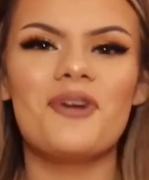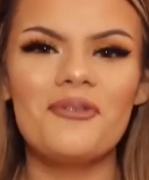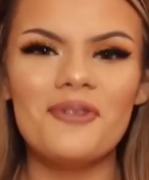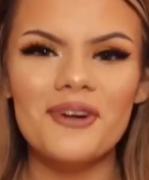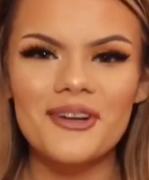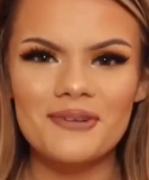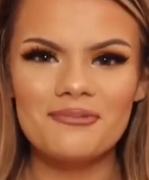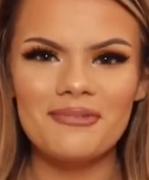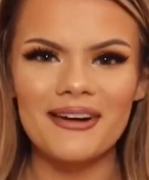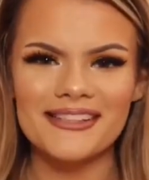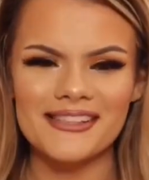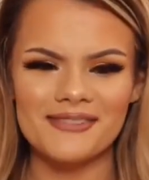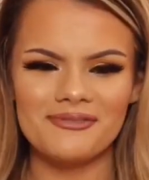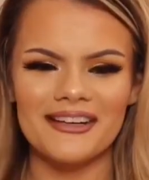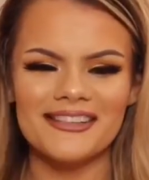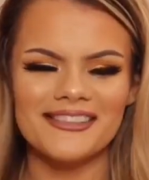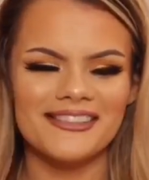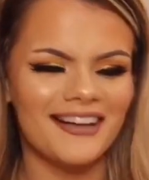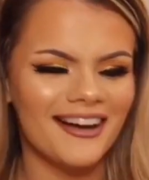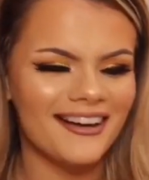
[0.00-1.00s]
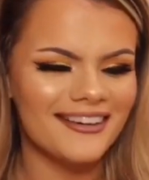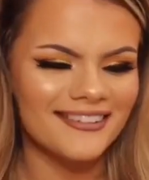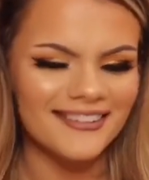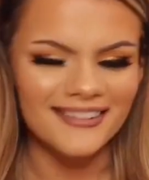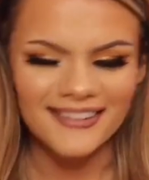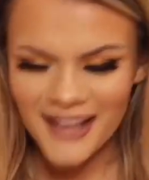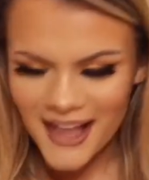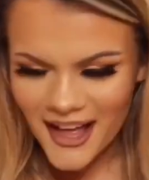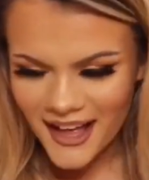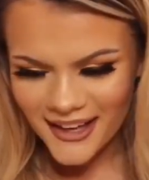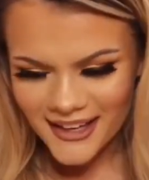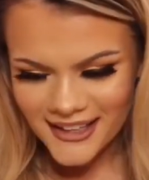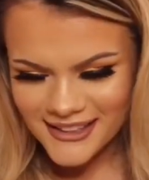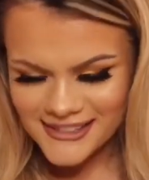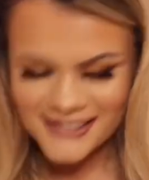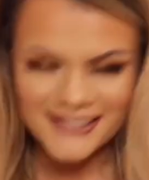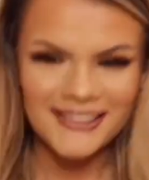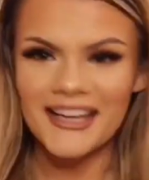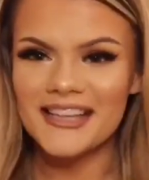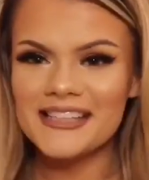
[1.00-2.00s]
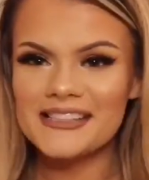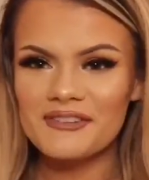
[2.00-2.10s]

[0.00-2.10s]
Welcome back to my channel. Today's